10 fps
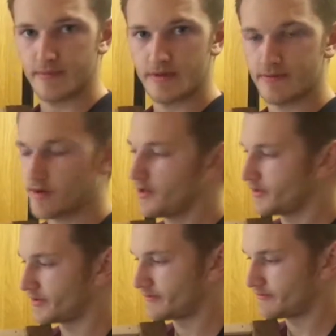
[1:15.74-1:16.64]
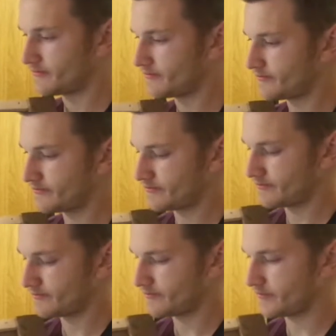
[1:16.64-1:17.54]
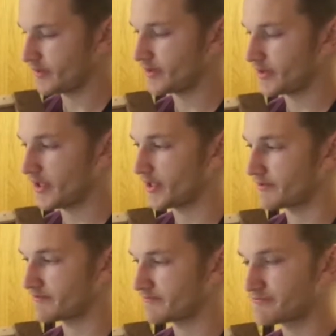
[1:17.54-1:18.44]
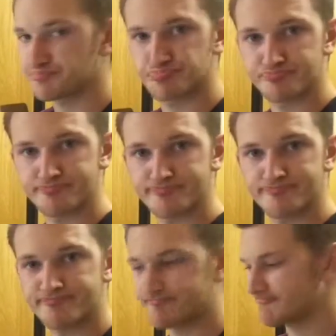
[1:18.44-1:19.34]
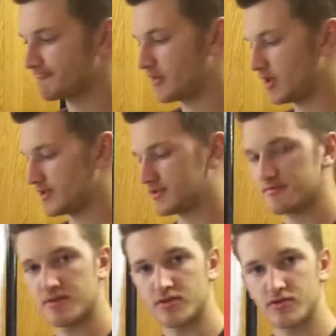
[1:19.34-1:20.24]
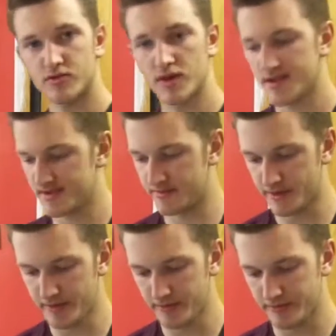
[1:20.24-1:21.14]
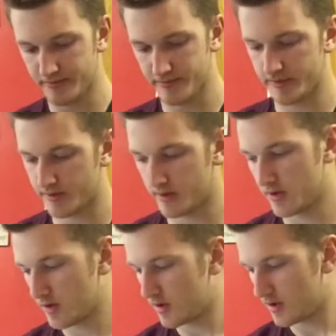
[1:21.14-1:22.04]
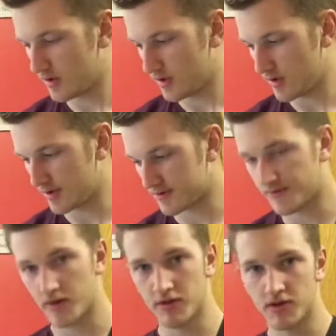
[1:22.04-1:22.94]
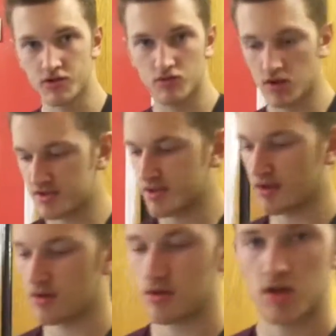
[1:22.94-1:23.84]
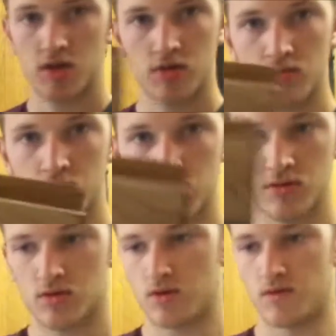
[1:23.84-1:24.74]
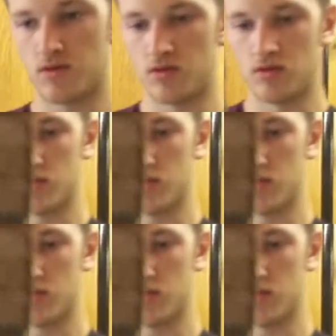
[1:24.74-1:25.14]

a friend in need. Yes, it'll be on your way tomorrow. It's a very nice rustic look if you